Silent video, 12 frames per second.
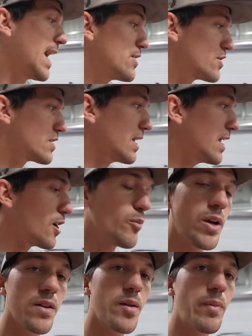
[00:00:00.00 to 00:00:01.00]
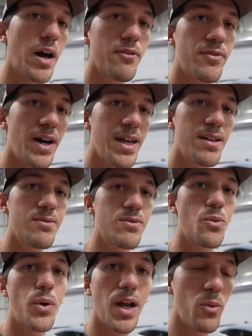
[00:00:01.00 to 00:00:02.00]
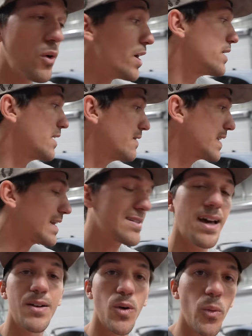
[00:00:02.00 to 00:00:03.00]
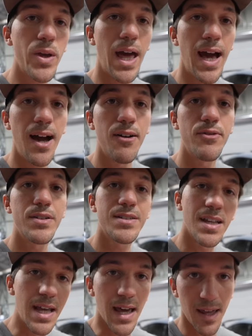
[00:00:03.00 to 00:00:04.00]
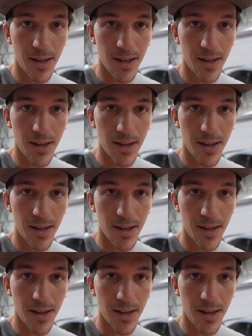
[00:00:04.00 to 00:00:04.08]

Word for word: and just incrementally modify it when I want. And that's kind of what we have today.